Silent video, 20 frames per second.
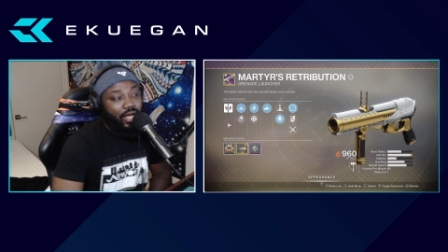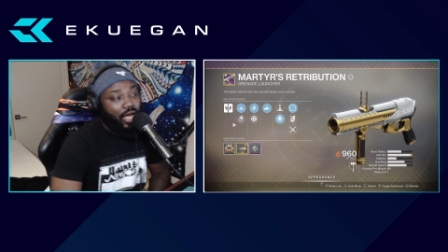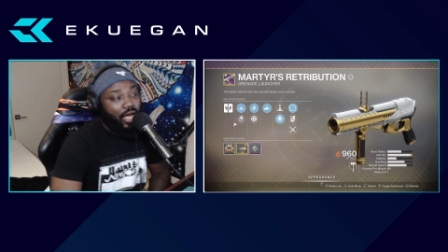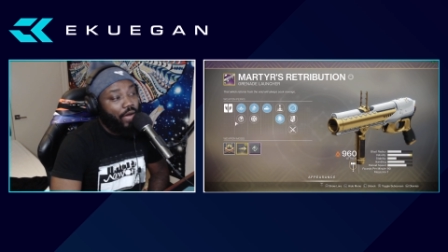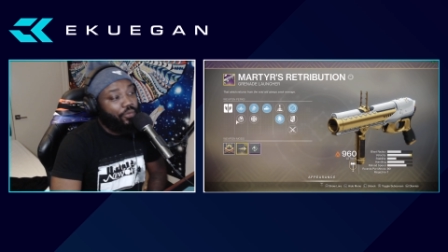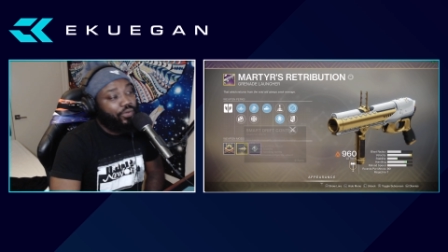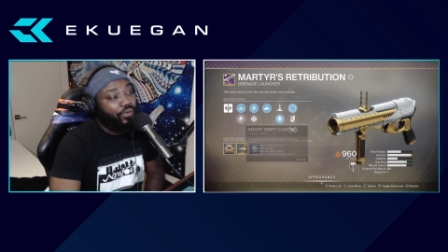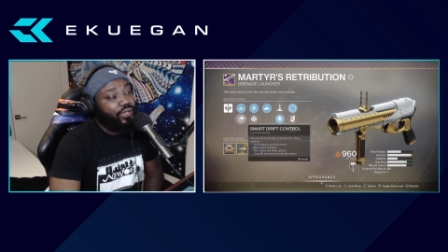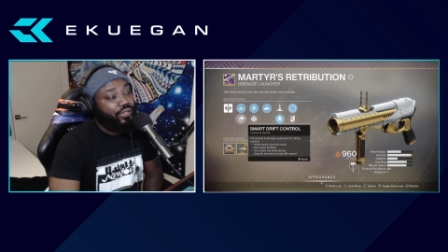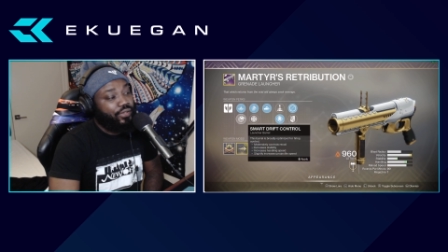
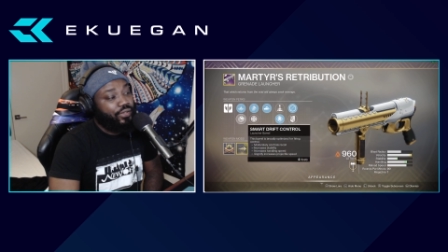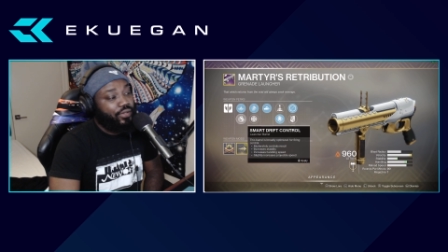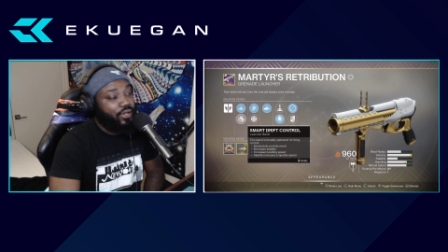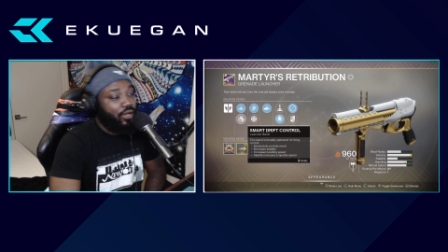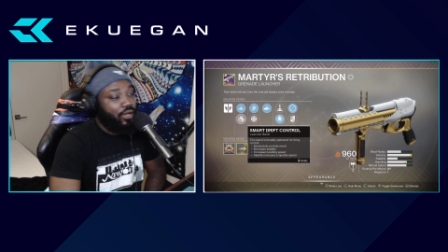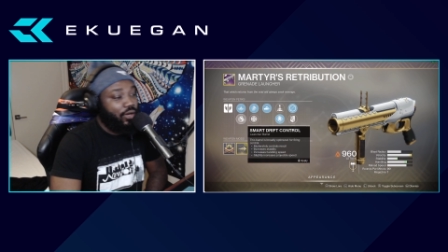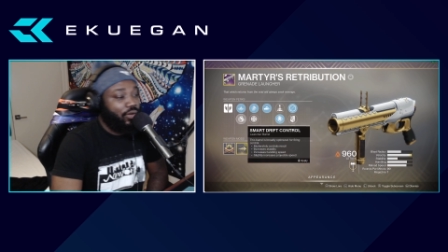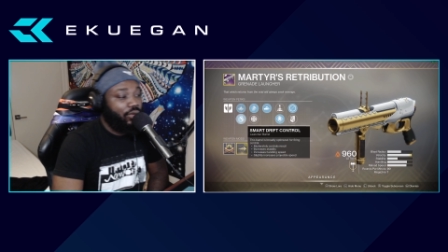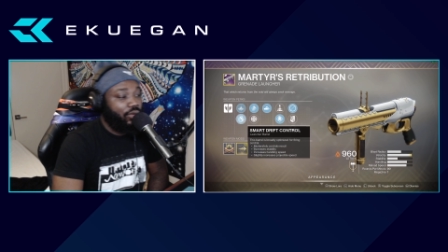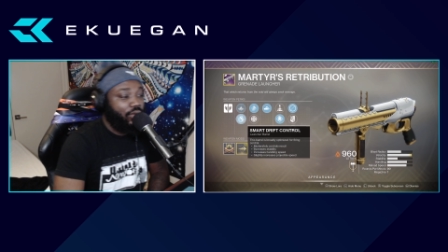I wanted to
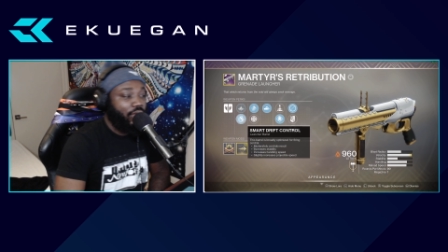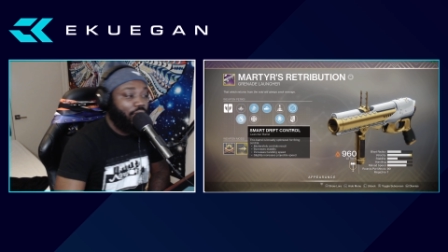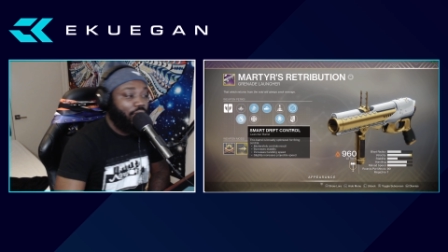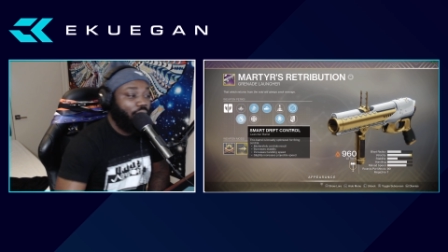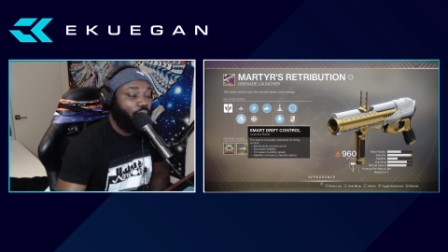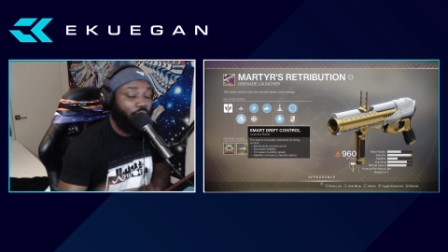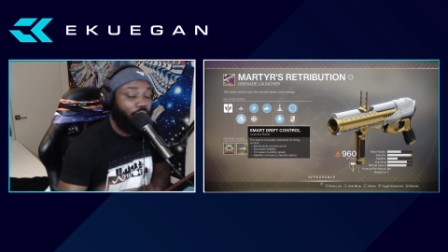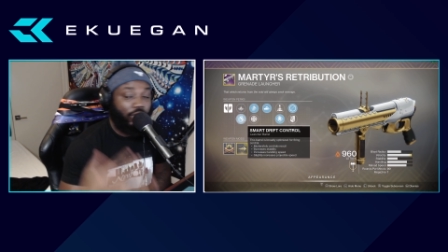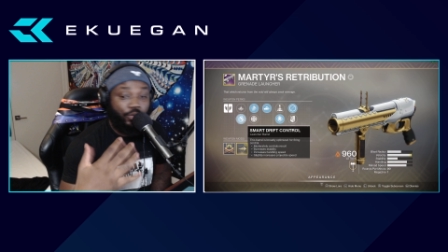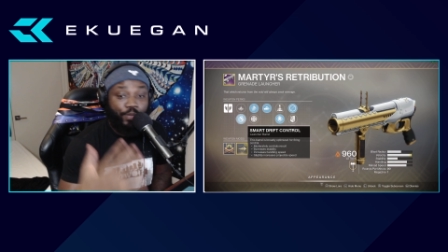know
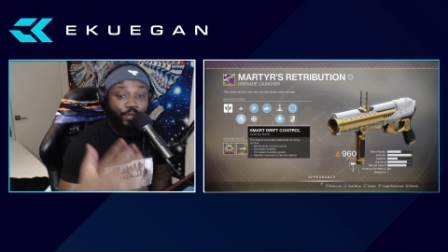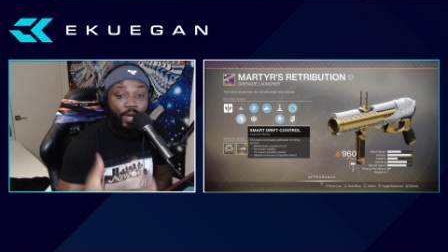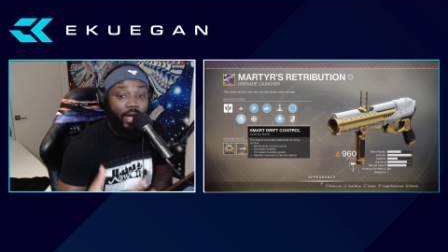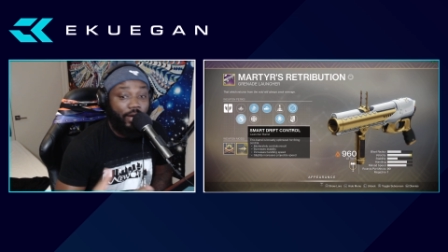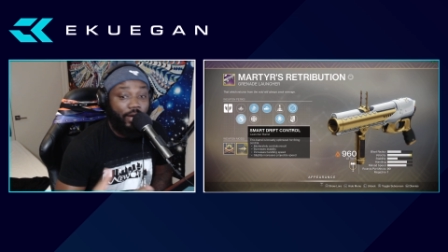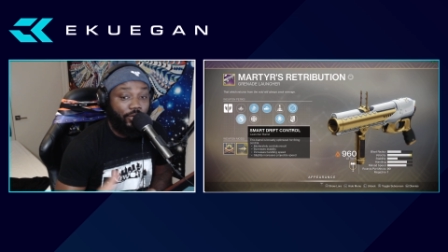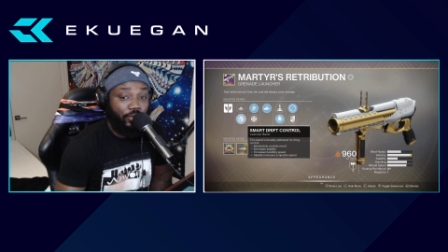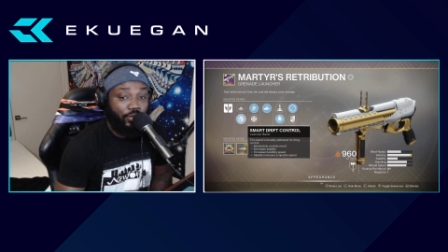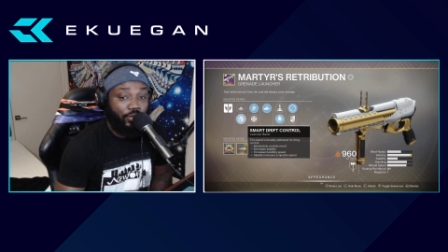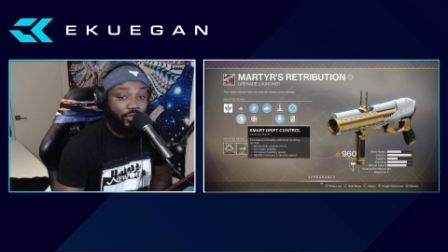which
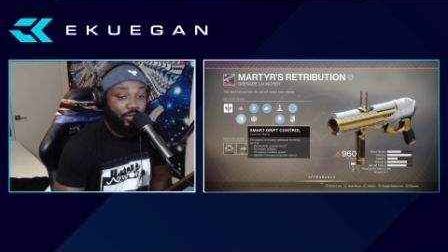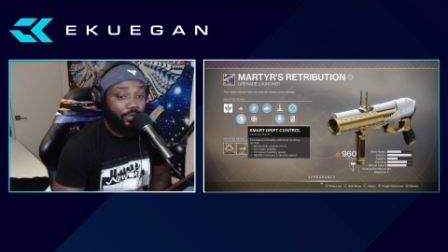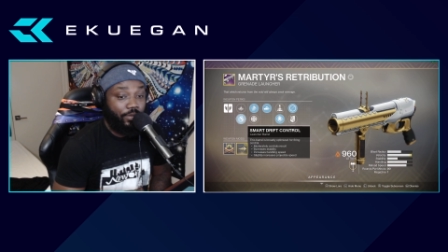barrel was